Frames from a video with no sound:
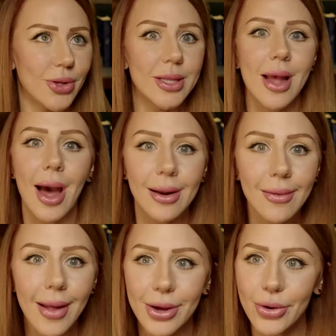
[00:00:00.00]
she's kind
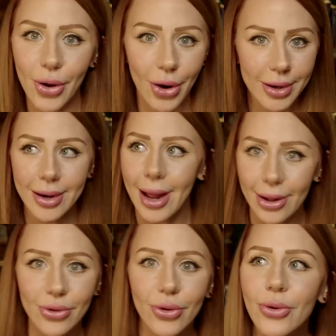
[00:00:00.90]
of like your guardian
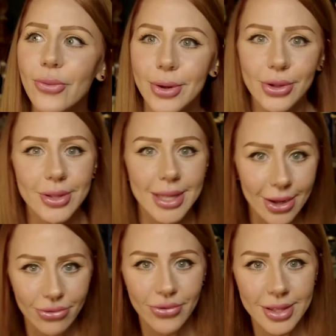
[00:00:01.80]
angel, which is
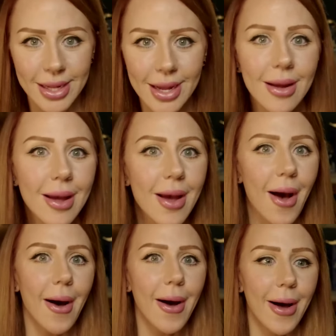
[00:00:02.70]
interesting.
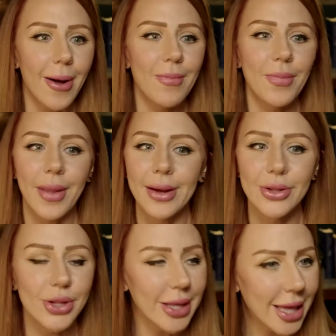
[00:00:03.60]
And
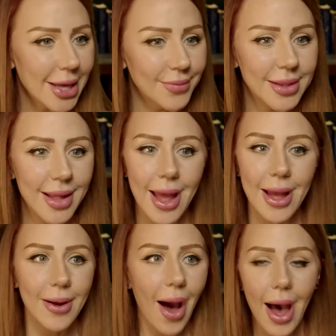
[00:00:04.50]
she keeps
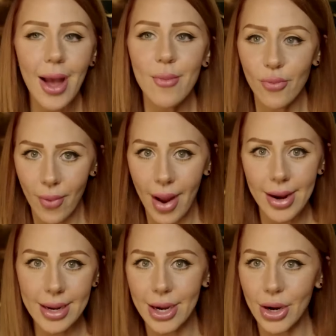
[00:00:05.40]
saying, I'm
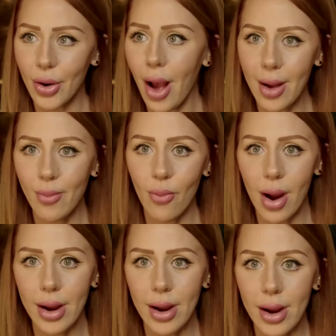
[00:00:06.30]
right here. I'm
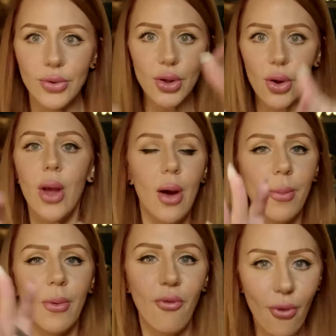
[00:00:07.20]
right here. So
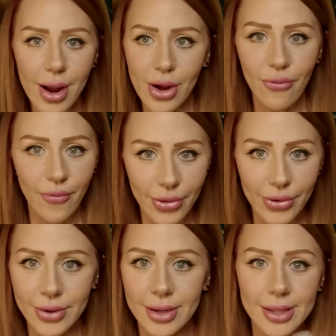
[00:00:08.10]
before I go
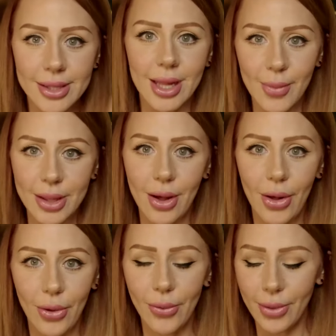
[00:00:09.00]
further into this, let me
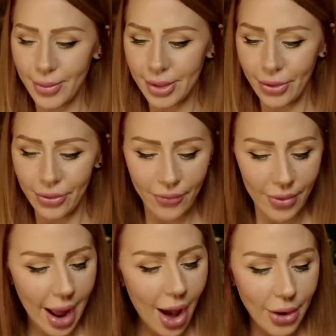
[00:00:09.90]
tell your
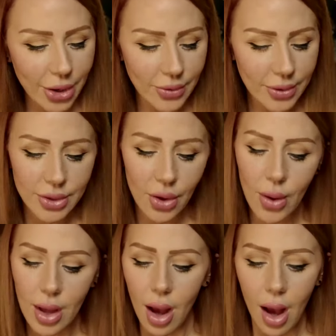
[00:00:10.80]
friend how I do this.
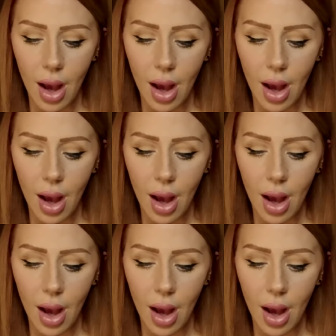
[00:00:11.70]
So